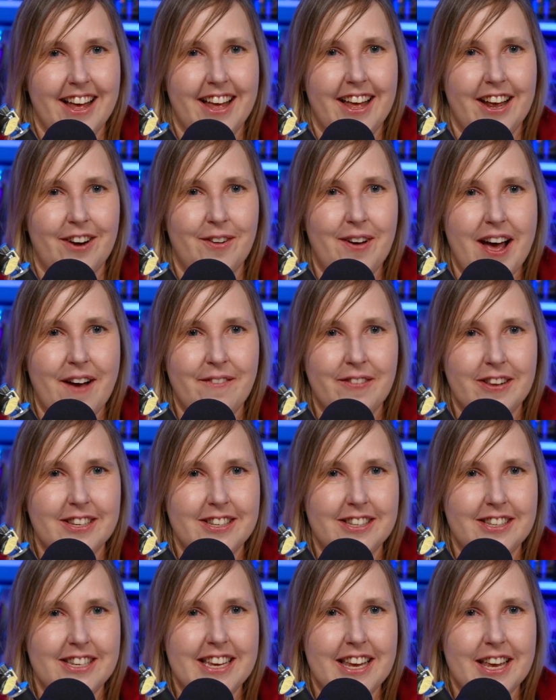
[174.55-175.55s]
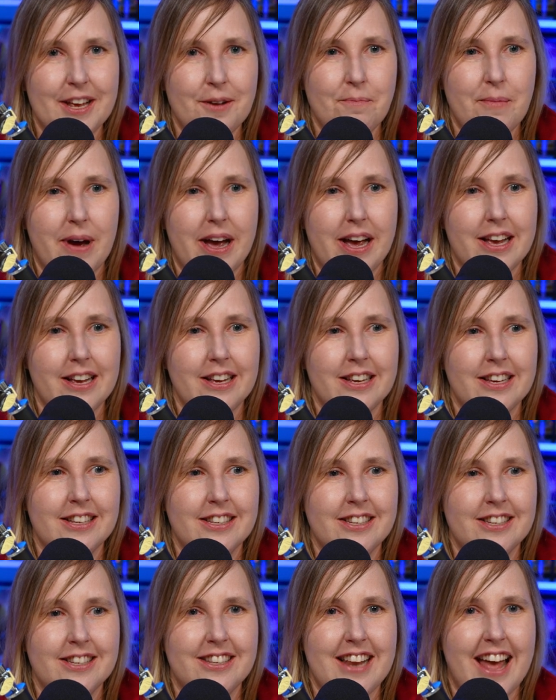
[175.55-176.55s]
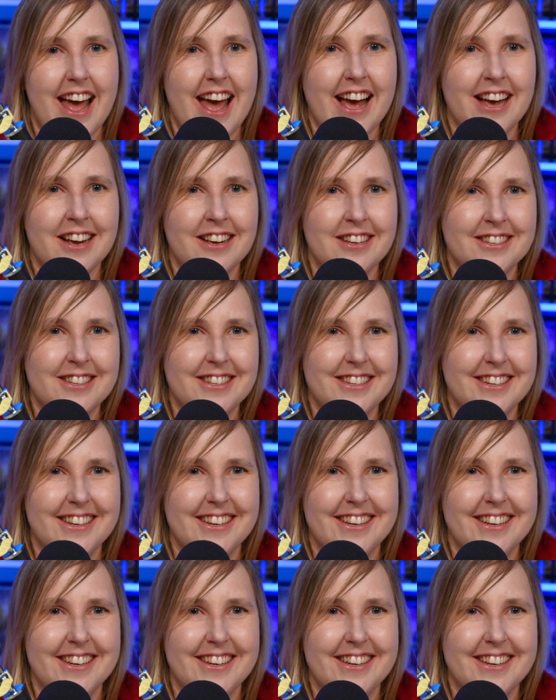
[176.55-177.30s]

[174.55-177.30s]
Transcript: I don't have to sneak in my snacks.